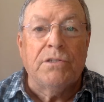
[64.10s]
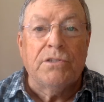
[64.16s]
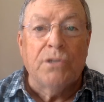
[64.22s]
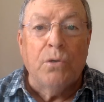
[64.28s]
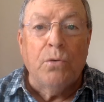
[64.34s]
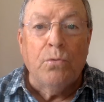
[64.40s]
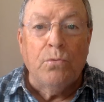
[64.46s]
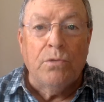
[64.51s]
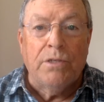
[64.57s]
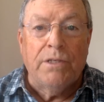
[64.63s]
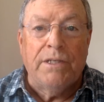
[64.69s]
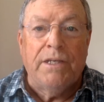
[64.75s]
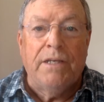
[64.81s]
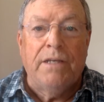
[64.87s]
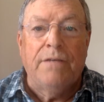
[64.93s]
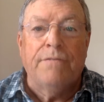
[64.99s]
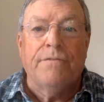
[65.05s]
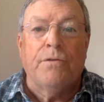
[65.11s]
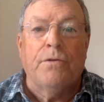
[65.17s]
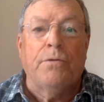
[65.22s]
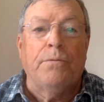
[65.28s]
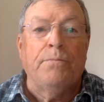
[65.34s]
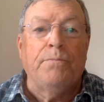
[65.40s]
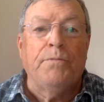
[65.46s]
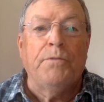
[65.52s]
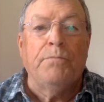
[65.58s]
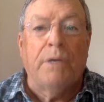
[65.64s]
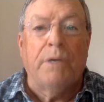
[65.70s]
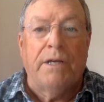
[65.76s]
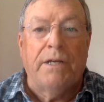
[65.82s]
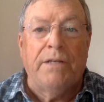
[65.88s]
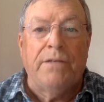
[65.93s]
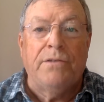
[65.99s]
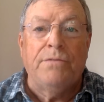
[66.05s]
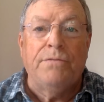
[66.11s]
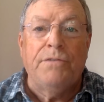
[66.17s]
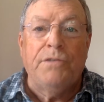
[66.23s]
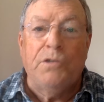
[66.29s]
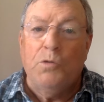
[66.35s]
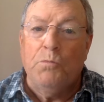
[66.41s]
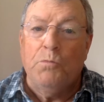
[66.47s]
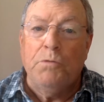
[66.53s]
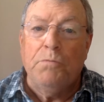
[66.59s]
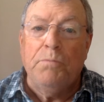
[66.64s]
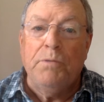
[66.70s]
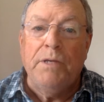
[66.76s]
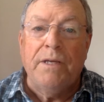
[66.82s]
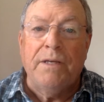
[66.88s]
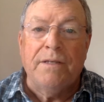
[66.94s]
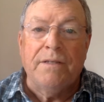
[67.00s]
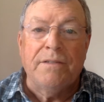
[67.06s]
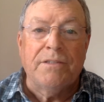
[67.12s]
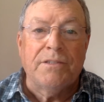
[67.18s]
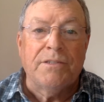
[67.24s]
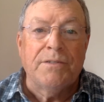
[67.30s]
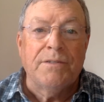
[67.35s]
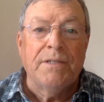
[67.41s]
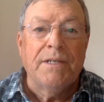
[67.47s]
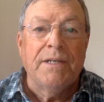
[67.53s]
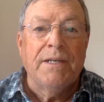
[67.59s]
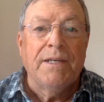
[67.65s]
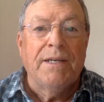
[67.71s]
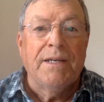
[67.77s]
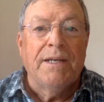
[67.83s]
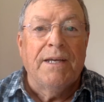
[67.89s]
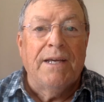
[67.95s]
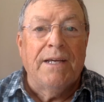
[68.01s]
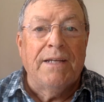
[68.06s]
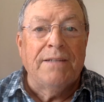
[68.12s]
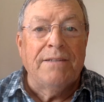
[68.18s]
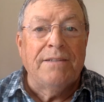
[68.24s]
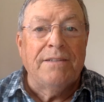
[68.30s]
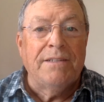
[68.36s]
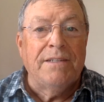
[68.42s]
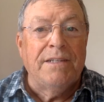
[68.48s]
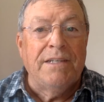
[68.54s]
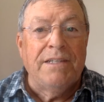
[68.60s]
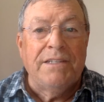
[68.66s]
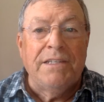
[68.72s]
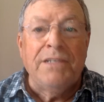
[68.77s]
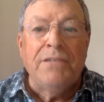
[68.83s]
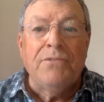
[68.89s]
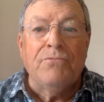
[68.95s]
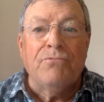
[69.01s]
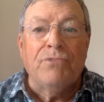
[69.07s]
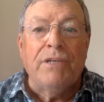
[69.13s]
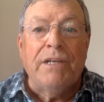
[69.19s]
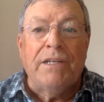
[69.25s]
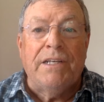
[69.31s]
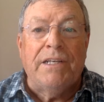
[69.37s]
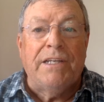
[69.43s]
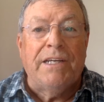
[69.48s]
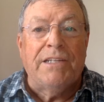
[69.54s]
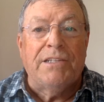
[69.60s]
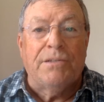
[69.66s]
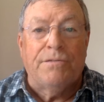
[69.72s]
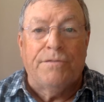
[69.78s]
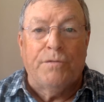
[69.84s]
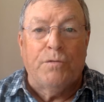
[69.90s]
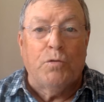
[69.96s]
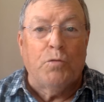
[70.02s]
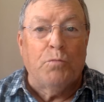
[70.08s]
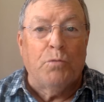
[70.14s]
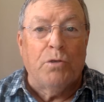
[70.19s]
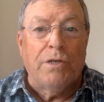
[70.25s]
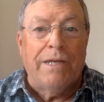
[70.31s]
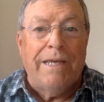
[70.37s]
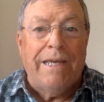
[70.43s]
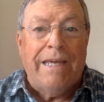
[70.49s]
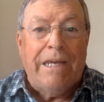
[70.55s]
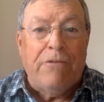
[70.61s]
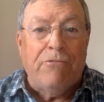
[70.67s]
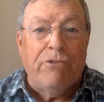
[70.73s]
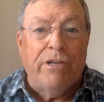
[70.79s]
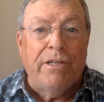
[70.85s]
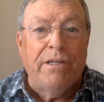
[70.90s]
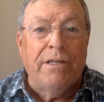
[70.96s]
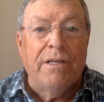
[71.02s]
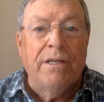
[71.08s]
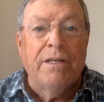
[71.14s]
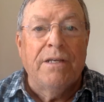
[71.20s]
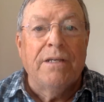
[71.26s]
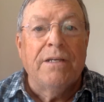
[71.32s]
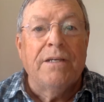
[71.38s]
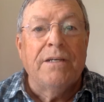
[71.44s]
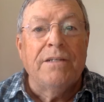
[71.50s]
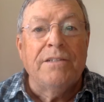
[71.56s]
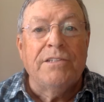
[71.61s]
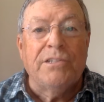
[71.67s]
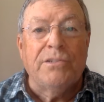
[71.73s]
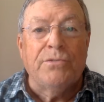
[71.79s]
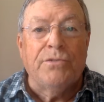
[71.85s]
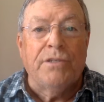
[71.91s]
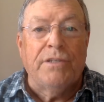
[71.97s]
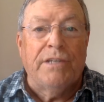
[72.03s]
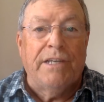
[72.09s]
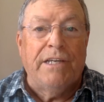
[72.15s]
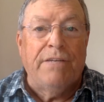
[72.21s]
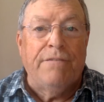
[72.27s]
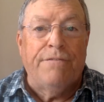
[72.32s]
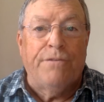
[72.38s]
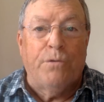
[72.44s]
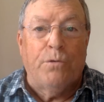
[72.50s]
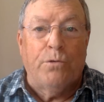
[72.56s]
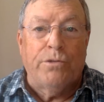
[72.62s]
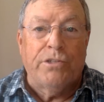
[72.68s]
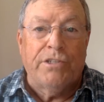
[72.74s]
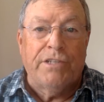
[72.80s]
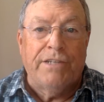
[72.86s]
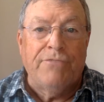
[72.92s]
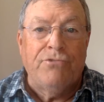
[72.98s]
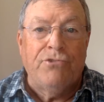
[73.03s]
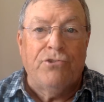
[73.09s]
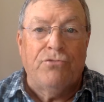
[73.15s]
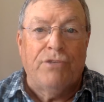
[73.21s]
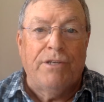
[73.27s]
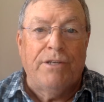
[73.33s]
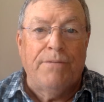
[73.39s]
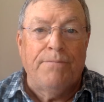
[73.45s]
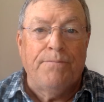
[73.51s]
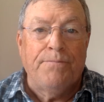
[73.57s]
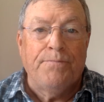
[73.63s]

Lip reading: solely from the mind of human beings, and it didn't really get a formal airing until the late 4th century.